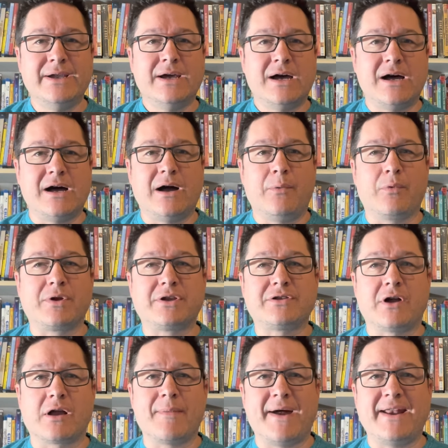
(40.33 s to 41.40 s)
Uh, we're going to
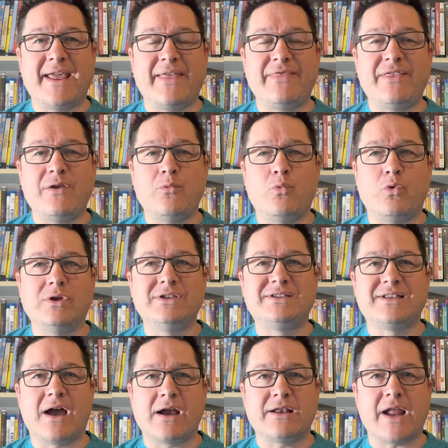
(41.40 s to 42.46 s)
talk about the
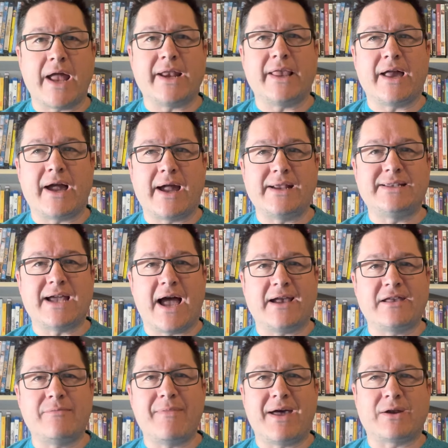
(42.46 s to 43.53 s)
Woodstock 99
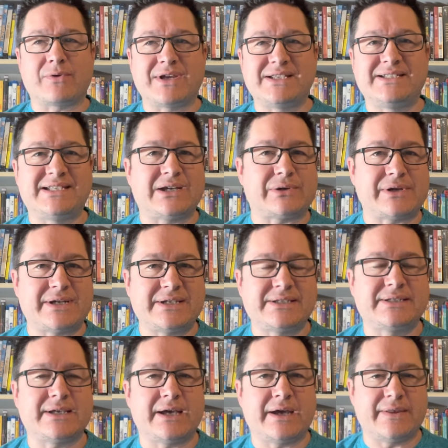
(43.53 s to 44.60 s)
documentary
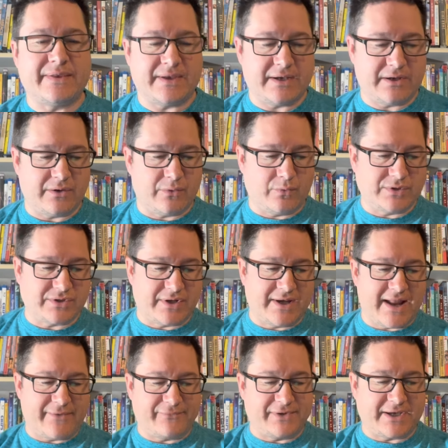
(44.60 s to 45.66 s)
series uh, that was on
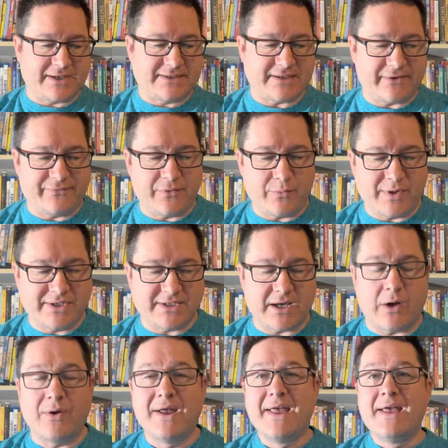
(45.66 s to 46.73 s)
Netflix a few weeks ago